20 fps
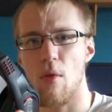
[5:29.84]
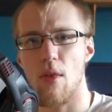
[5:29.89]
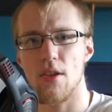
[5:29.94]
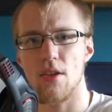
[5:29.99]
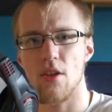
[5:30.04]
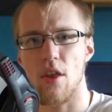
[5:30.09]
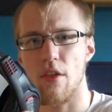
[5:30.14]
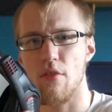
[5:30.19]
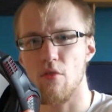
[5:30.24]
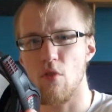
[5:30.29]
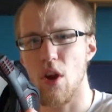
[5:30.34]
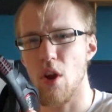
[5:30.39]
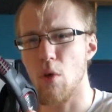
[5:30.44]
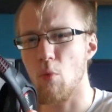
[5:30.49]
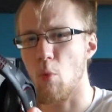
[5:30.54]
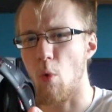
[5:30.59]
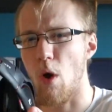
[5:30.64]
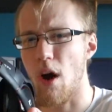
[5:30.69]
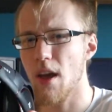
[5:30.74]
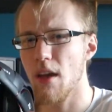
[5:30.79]
there's nothing really
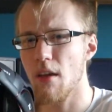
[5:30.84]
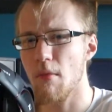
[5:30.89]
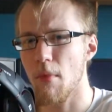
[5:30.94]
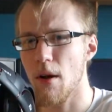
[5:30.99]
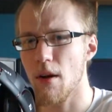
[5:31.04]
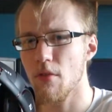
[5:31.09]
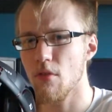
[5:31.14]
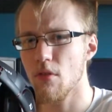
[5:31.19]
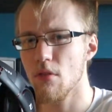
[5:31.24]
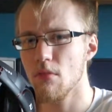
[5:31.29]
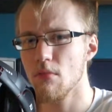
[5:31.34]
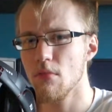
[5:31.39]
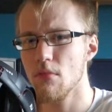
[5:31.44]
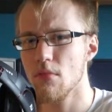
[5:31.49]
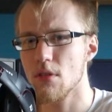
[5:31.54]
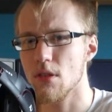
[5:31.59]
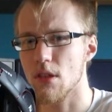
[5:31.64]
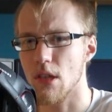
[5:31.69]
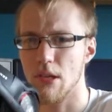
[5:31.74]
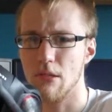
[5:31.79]
white in my room,
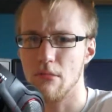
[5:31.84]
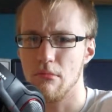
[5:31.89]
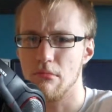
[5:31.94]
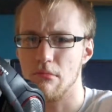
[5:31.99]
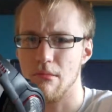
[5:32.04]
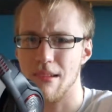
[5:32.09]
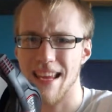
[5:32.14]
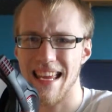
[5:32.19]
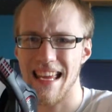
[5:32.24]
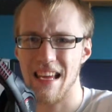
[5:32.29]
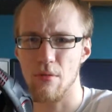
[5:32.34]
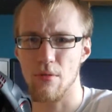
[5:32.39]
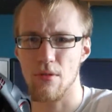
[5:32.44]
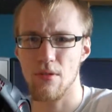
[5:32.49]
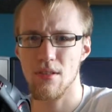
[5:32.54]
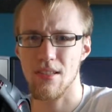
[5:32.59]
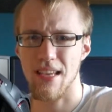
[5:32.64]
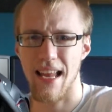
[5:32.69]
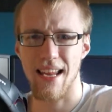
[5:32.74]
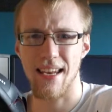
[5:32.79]
so it would
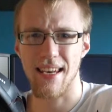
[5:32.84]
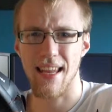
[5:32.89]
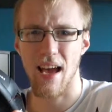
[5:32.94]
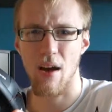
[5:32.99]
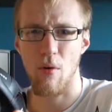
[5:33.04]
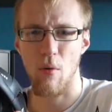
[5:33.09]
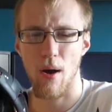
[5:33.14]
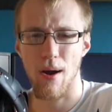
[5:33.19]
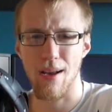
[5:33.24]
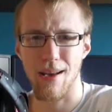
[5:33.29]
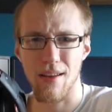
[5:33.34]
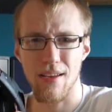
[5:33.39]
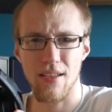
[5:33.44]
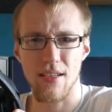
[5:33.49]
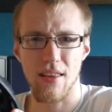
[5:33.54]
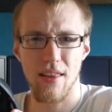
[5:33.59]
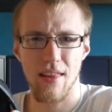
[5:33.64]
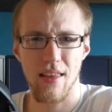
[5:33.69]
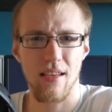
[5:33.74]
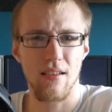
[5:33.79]
stand out. I like
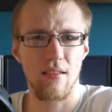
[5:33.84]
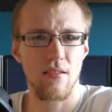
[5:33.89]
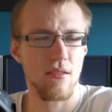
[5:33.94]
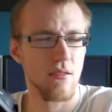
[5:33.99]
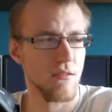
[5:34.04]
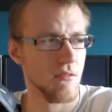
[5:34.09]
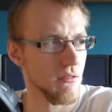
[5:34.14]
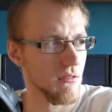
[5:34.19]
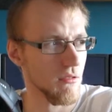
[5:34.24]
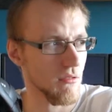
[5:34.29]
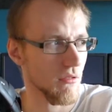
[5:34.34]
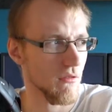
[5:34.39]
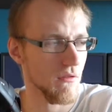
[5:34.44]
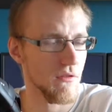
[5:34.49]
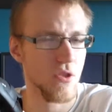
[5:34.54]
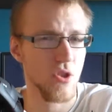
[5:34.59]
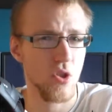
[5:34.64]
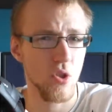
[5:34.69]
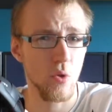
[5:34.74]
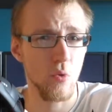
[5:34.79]
things to sort of
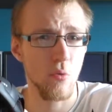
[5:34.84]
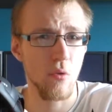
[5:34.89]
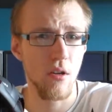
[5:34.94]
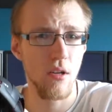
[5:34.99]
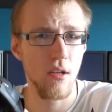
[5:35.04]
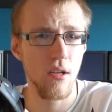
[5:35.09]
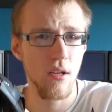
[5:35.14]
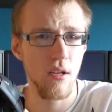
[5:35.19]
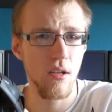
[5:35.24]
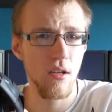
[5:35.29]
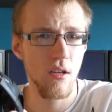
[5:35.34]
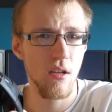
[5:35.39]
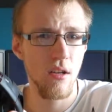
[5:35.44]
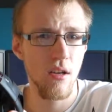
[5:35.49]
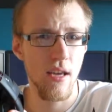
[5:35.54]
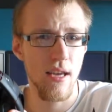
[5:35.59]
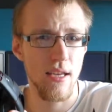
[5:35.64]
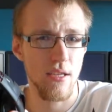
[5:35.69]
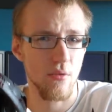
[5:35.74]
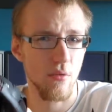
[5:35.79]
suit.
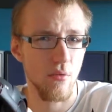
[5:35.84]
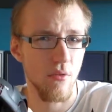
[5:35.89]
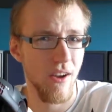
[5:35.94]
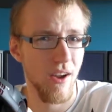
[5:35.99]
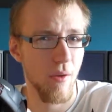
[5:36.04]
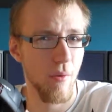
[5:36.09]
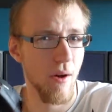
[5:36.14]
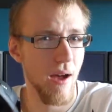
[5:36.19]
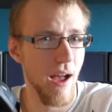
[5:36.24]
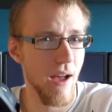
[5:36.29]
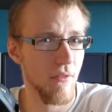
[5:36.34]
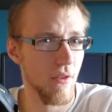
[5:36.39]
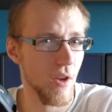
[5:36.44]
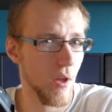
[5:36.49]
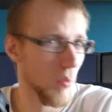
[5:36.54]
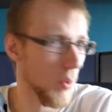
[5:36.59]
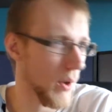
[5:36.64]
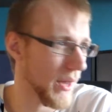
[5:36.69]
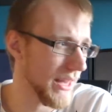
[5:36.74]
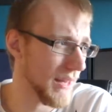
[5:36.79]
It's all very well having like
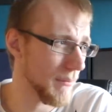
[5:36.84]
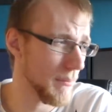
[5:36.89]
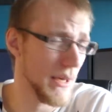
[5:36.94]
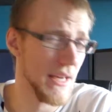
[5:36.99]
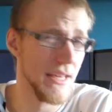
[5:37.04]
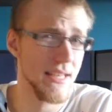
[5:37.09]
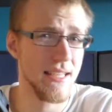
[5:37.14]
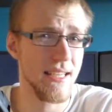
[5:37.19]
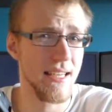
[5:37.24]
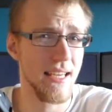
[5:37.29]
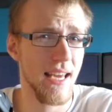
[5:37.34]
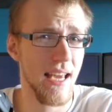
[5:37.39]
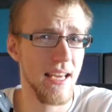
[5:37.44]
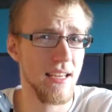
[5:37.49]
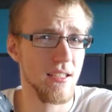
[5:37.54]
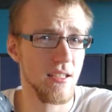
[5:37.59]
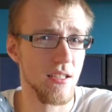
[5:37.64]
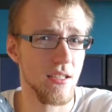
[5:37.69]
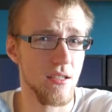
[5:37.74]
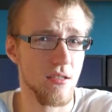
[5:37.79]
white PC
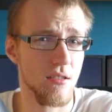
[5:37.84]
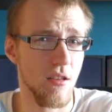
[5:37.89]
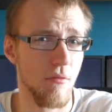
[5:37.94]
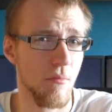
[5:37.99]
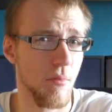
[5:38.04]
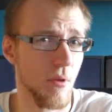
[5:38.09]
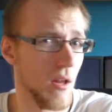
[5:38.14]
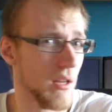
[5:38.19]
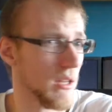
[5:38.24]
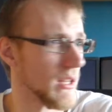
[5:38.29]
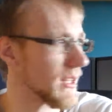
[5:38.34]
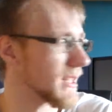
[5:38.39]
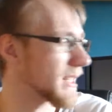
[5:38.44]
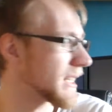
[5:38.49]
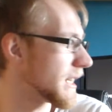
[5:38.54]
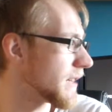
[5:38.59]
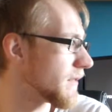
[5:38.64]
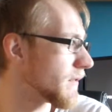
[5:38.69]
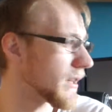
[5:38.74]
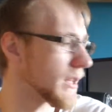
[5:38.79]
casing and stuff, but like your
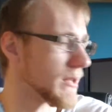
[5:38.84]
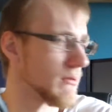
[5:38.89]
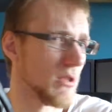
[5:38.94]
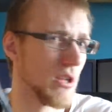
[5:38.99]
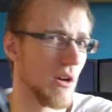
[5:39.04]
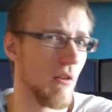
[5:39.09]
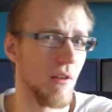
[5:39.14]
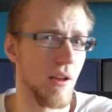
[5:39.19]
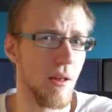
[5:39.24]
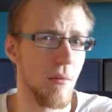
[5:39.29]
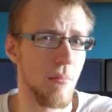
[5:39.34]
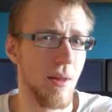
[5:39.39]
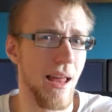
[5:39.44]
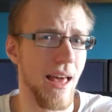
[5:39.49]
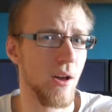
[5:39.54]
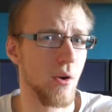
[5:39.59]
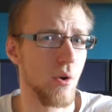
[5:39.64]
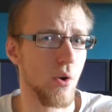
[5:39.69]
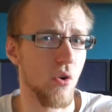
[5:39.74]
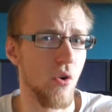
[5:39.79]
TV is generally a
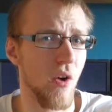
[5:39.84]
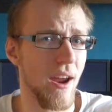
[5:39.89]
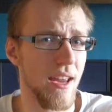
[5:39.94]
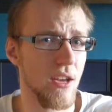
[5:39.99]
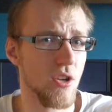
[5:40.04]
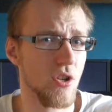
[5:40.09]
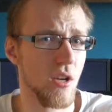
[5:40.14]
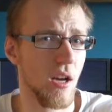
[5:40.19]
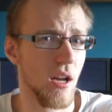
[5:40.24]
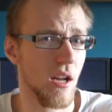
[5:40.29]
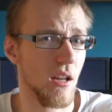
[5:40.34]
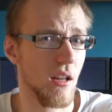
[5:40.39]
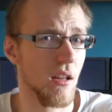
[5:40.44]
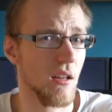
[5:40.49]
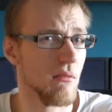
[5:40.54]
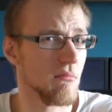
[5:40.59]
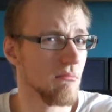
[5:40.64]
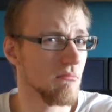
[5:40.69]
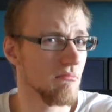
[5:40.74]
black or greyish colour.